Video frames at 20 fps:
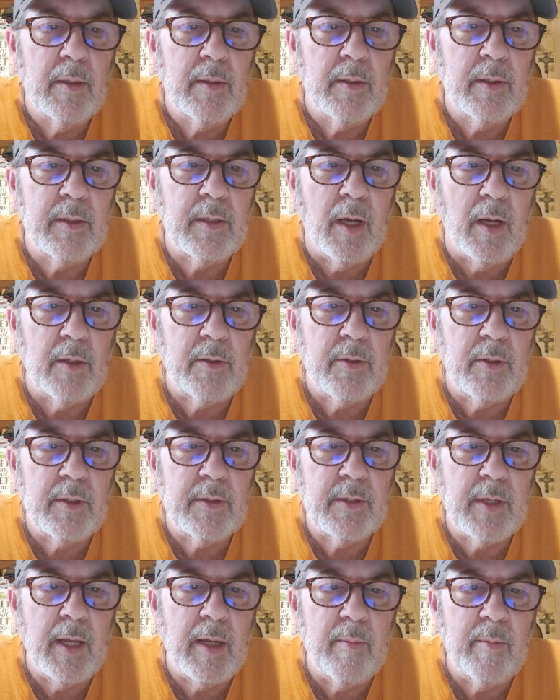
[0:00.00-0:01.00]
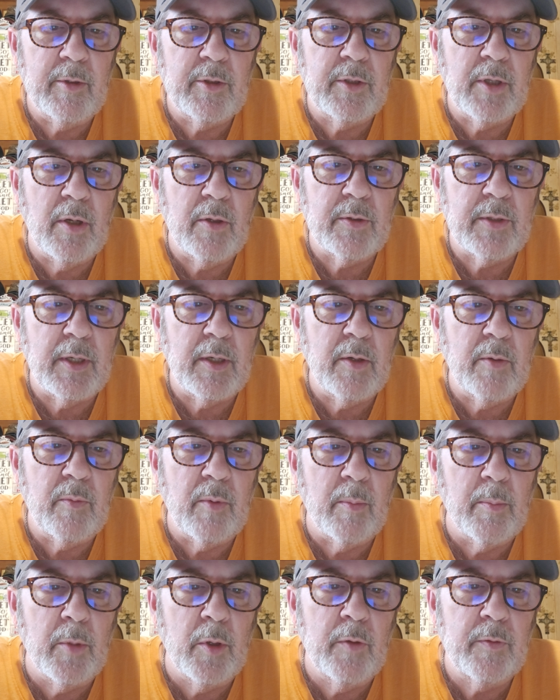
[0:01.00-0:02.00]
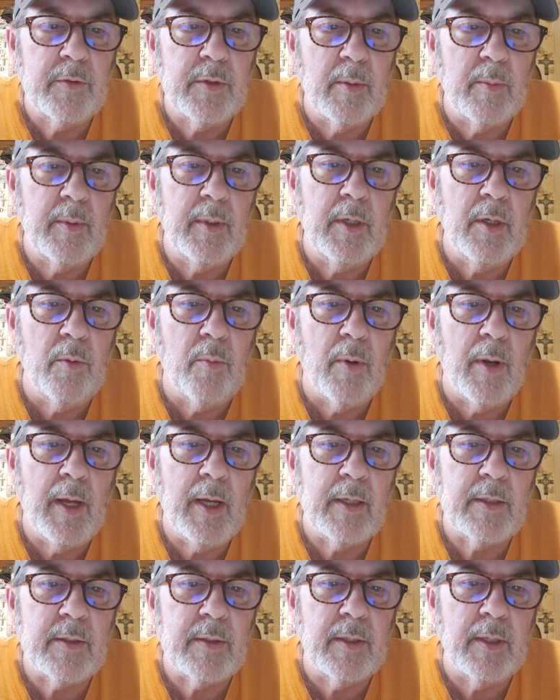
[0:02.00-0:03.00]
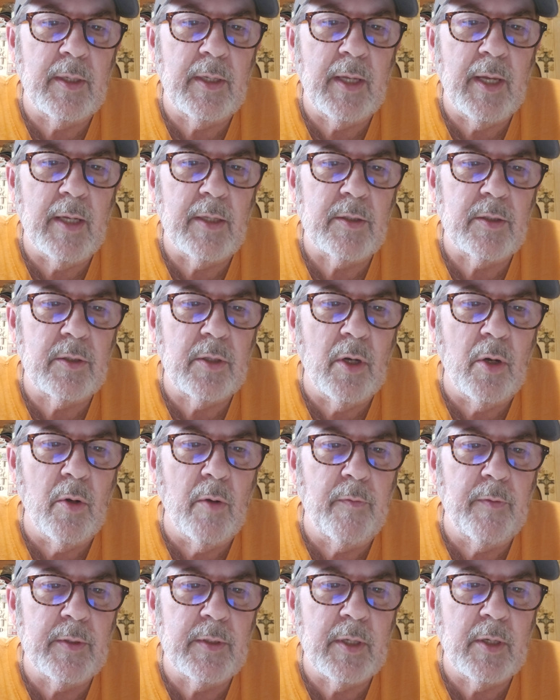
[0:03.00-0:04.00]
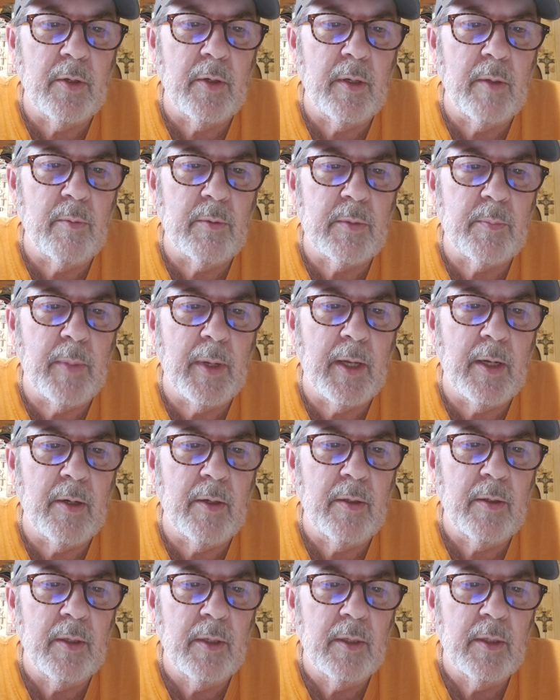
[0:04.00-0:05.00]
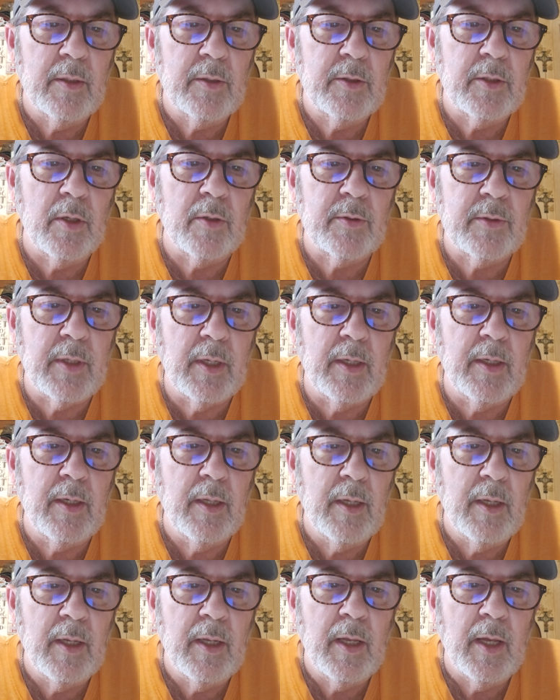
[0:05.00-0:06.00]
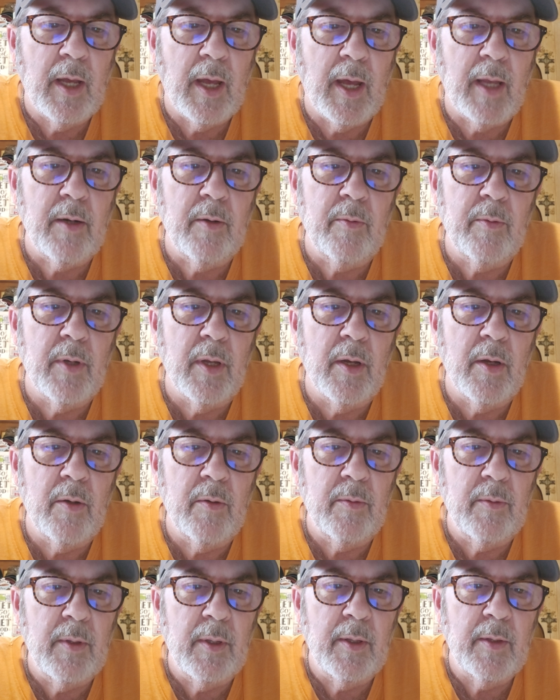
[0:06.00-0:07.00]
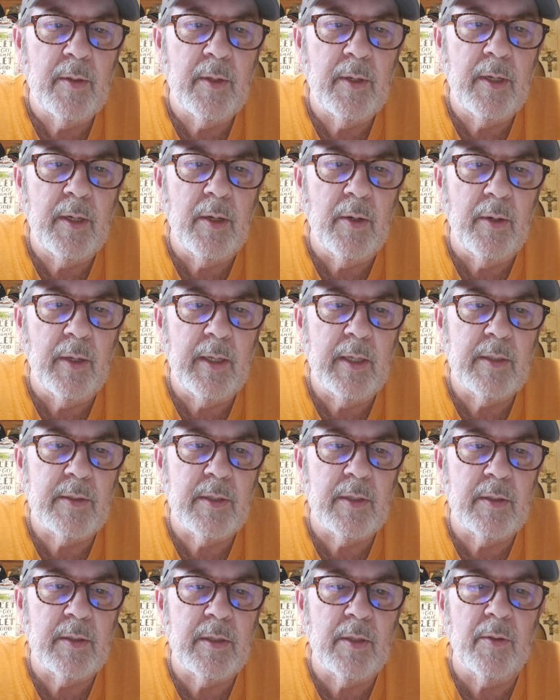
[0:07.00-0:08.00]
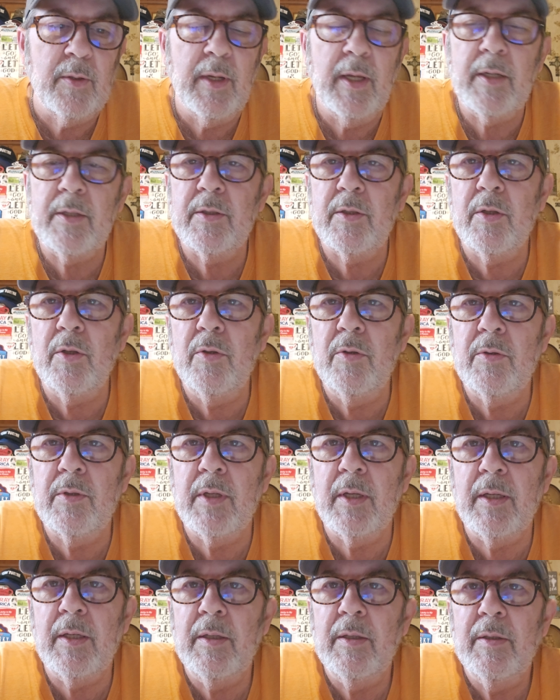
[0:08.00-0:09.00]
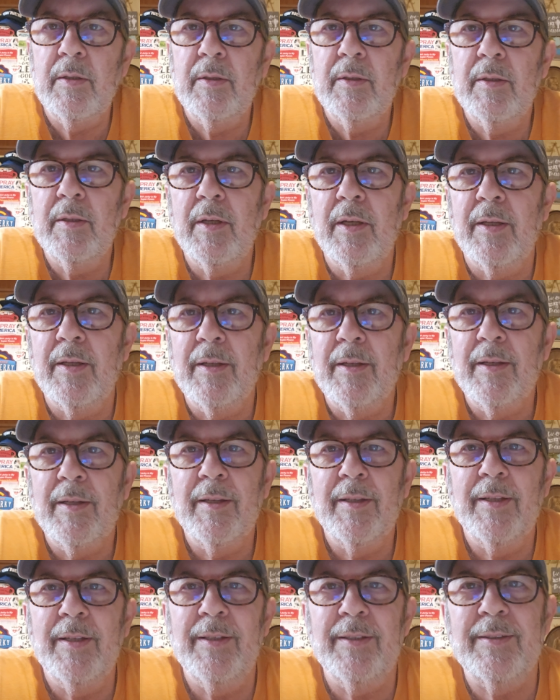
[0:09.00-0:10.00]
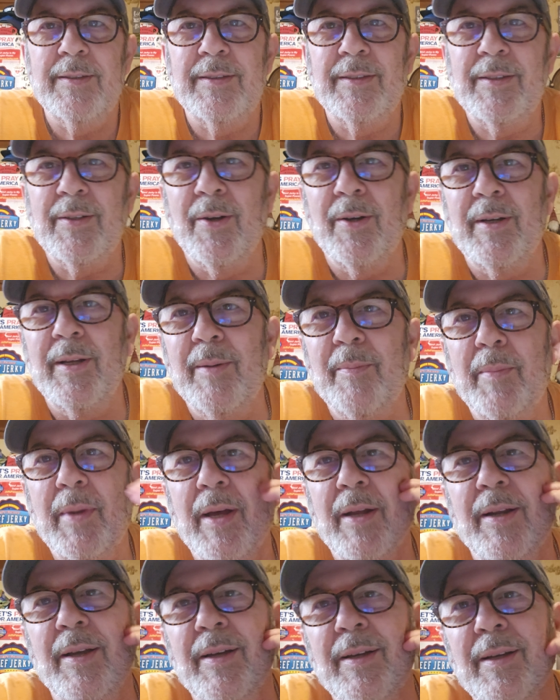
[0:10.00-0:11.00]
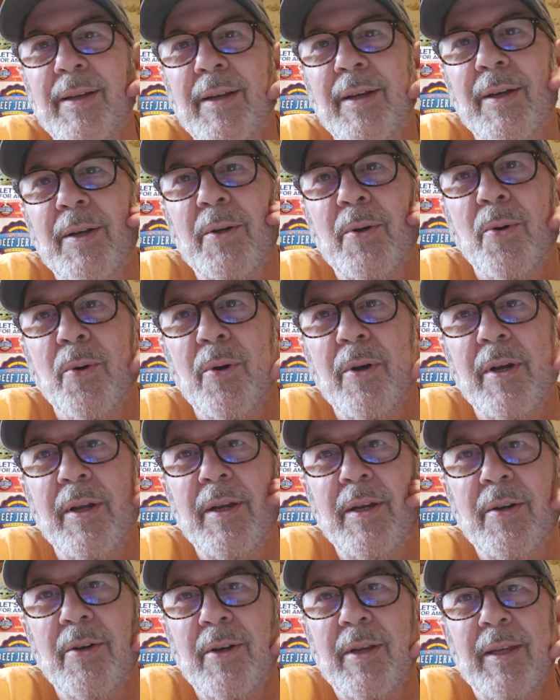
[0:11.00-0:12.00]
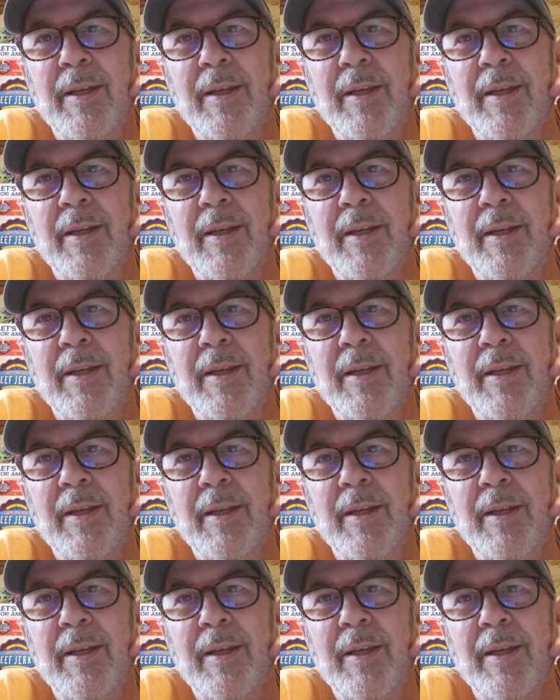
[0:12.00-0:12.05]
The doctor examined Joe's ear and removed some earwax. Then he asked Joe if his hearing was better. Joe said, I don't know. The hearing isn't till next Tuesday. It's talking about a court hearing.